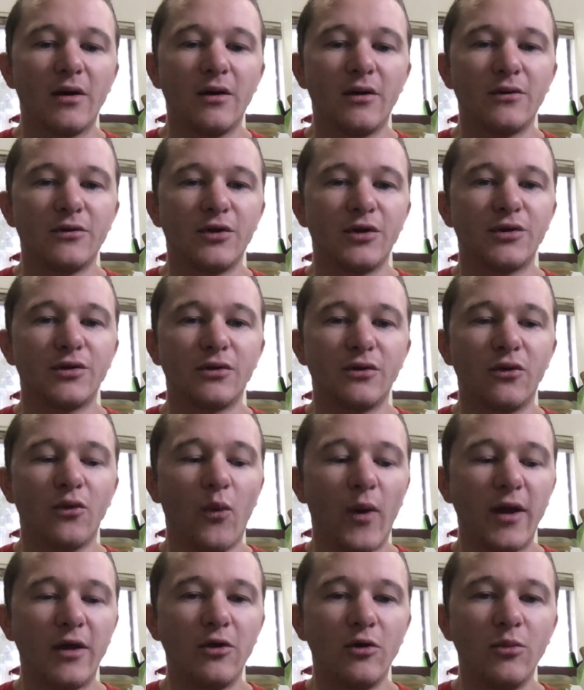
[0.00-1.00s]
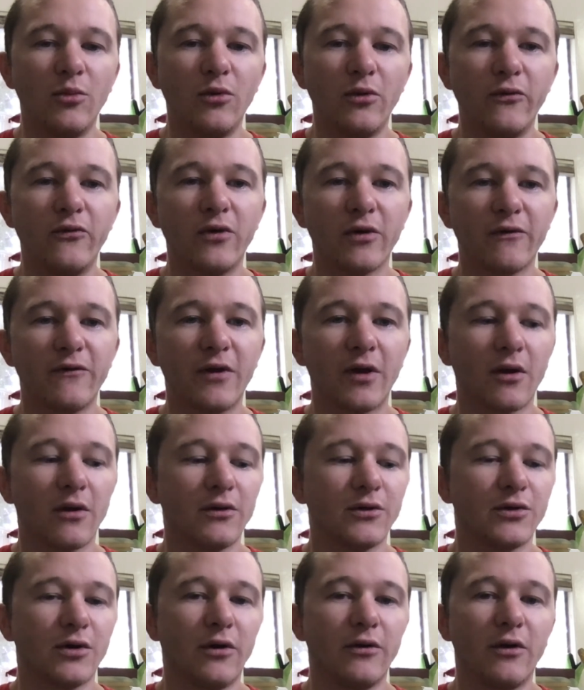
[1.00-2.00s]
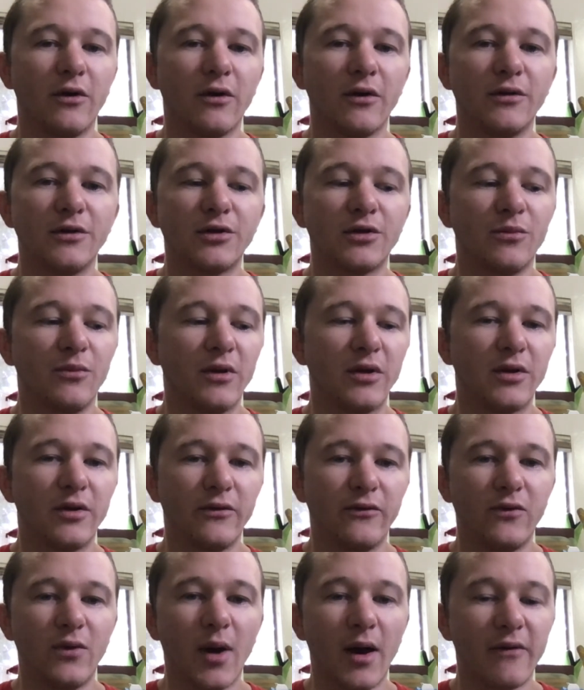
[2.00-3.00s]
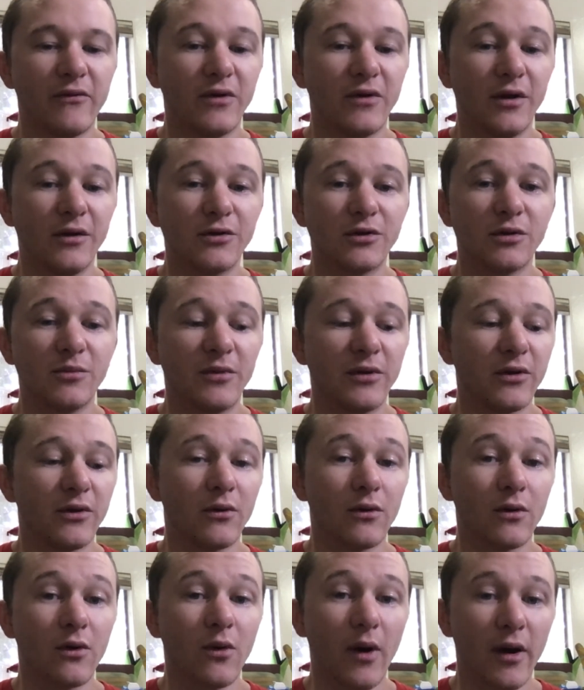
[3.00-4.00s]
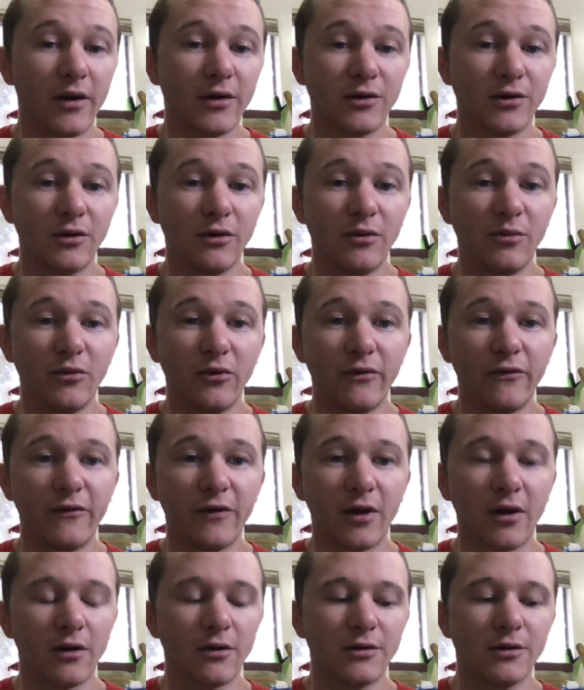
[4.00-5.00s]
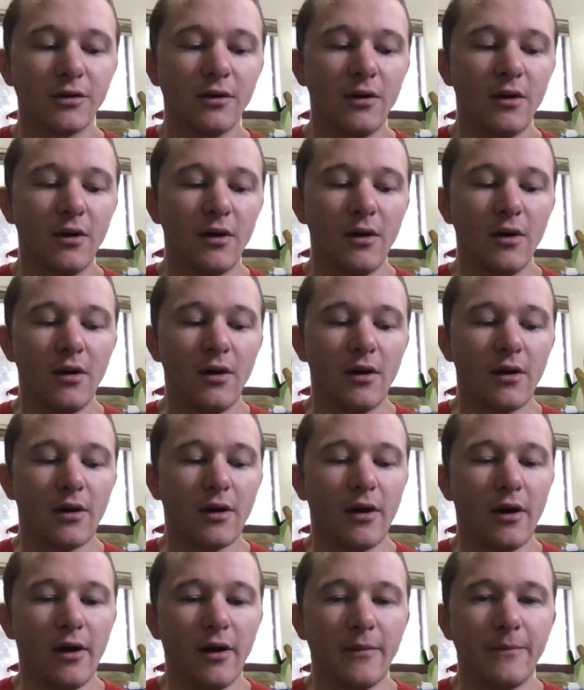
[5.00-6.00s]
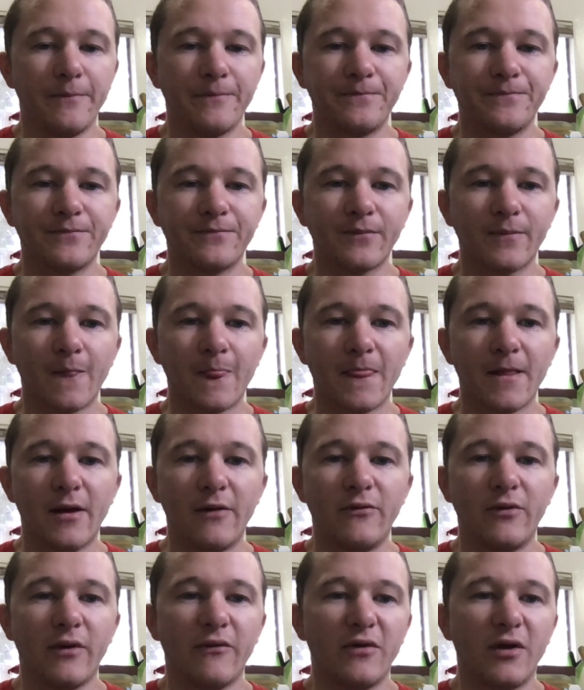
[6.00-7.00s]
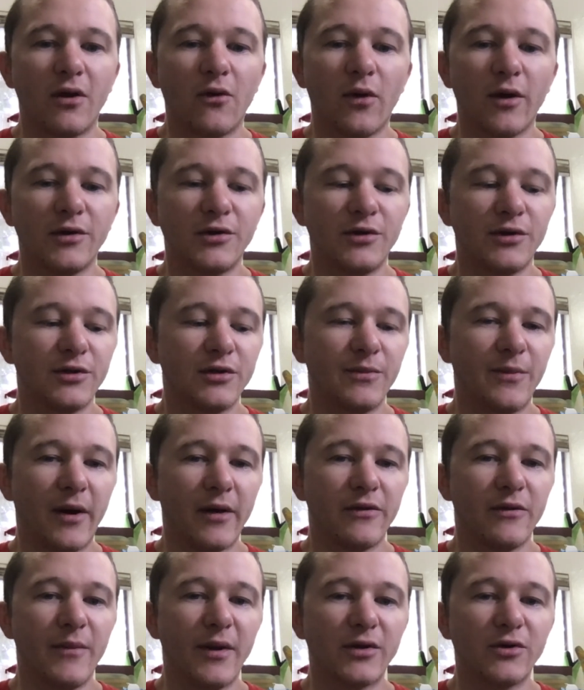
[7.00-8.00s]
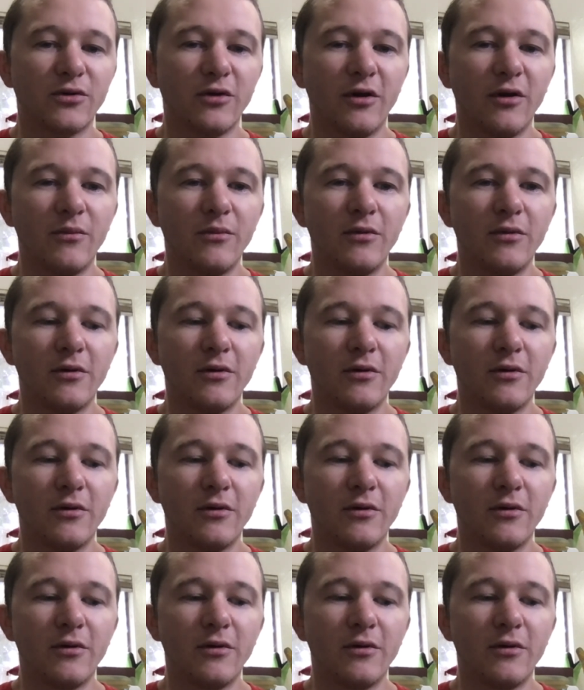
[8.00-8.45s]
just the way you move your fingers on your instrument if you have an instrument that requires you to move fingers. If you have any questions about the metronome,